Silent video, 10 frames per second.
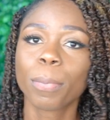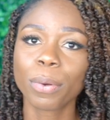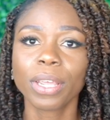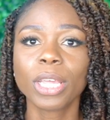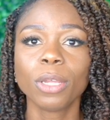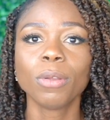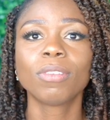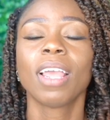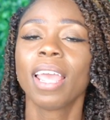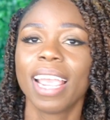
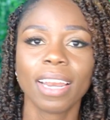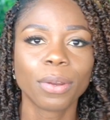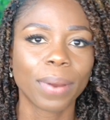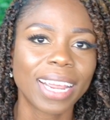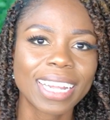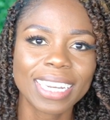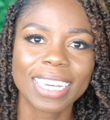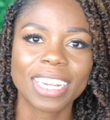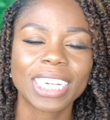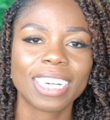pre-used, in great
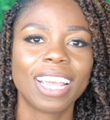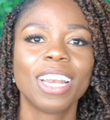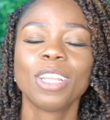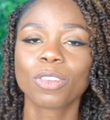condition.